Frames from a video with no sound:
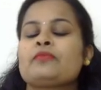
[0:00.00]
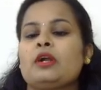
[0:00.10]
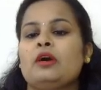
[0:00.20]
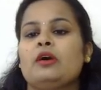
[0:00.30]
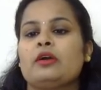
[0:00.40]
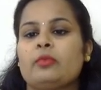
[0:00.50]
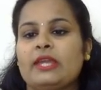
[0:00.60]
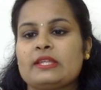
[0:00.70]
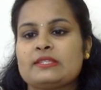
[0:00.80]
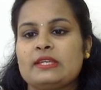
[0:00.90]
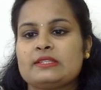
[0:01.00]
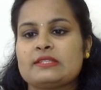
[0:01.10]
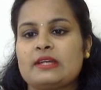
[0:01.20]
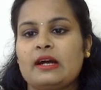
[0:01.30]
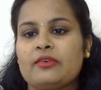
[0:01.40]
or we can say it is
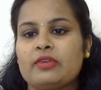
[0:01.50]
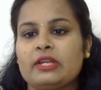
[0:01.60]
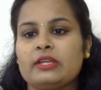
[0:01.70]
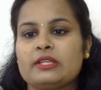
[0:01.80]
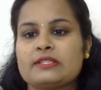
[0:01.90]
100 degrees